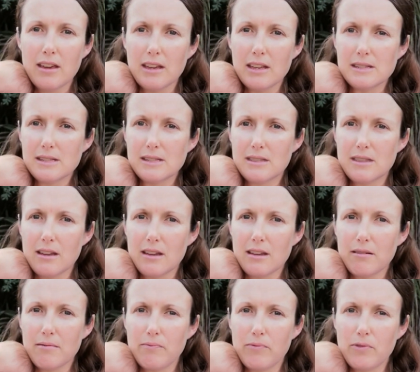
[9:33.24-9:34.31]
is
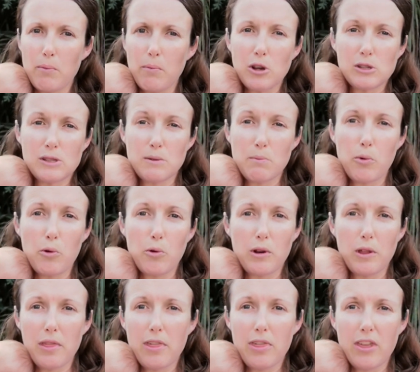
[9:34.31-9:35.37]
the most
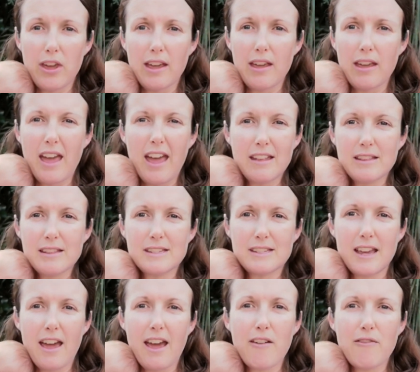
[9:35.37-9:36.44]
important thing, and
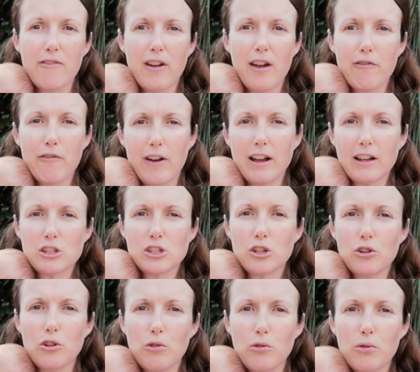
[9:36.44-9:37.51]
to have a
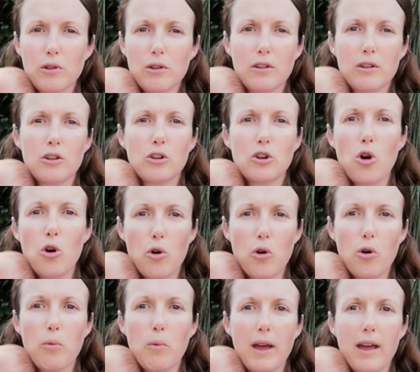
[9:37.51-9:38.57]
functional
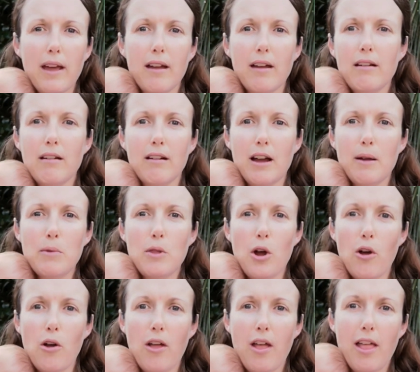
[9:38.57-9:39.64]
core where I'm
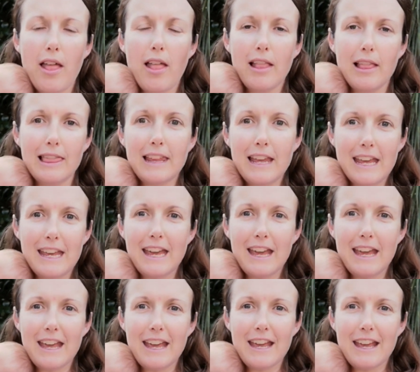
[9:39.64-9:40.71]
not
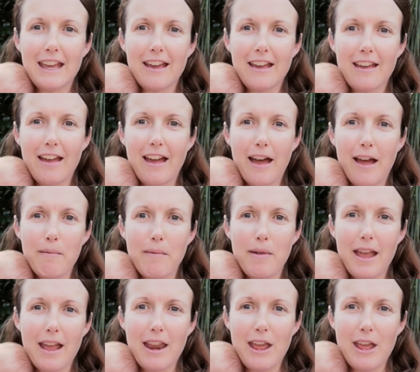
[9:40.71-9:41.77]
leaking
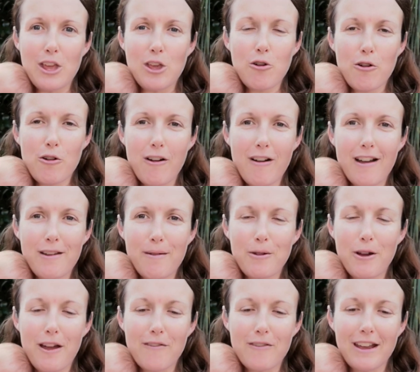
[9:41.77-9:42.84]
any urine, I'm
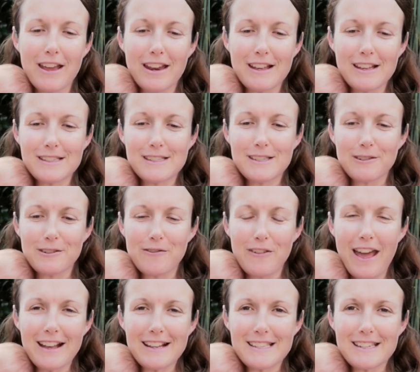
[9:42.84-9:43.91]
not having any sort of
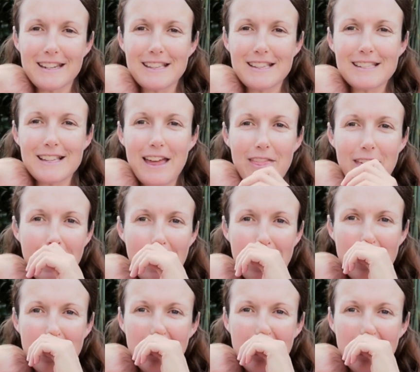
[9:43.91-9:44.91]
accidents like that,